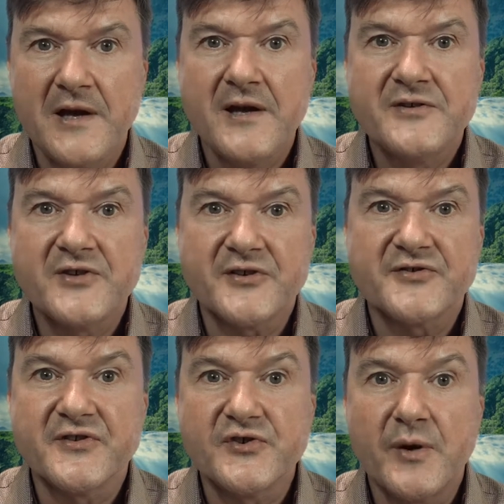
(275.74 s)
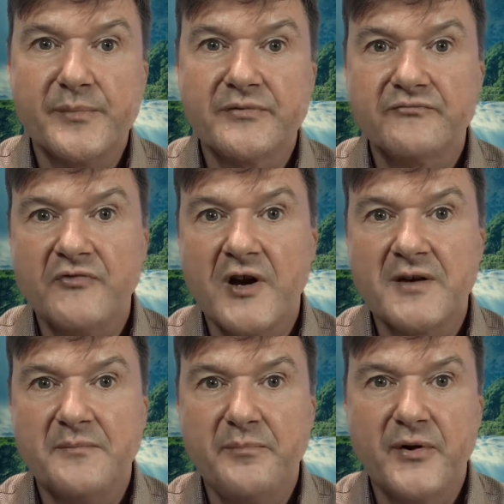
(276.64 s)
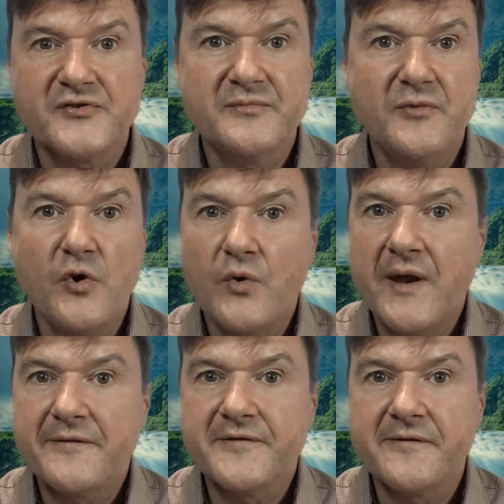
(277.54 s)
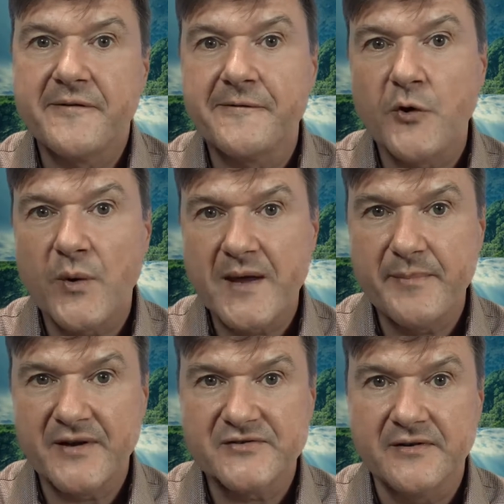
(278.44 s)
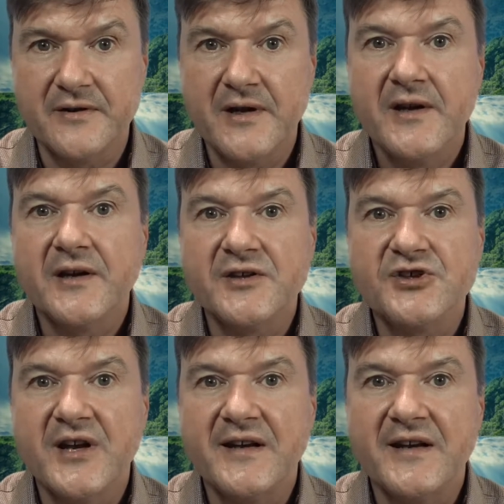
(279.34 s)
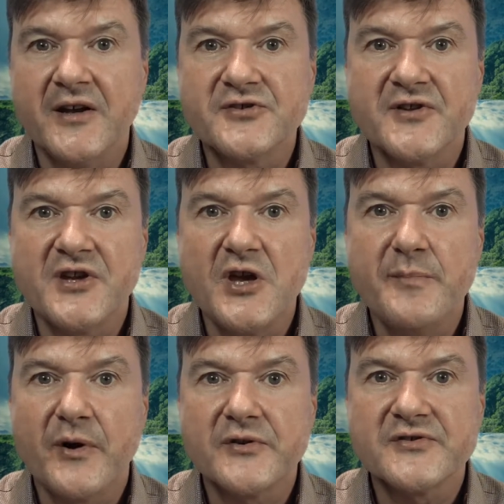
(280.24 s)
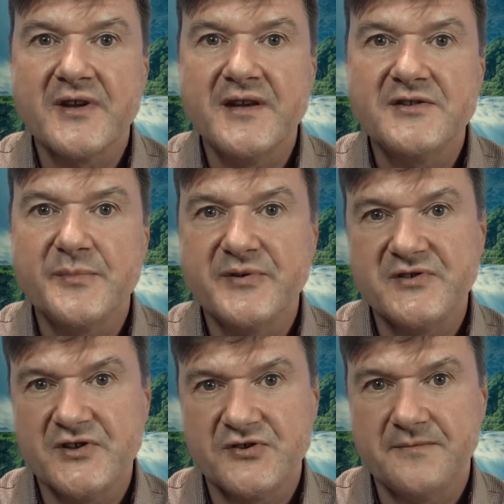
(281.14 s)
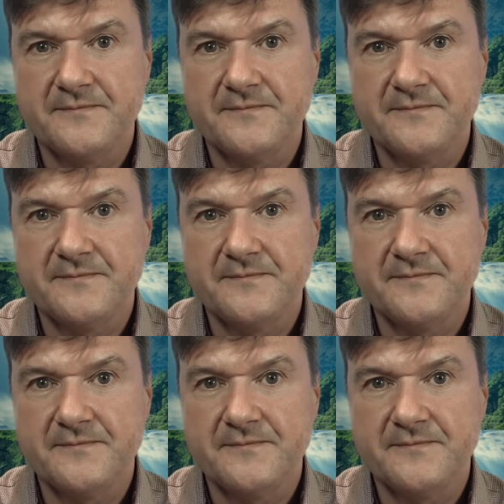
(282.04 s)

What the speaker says: Touch the top, right, bottom or left of the 4-way button and gently nudge the Q box into position.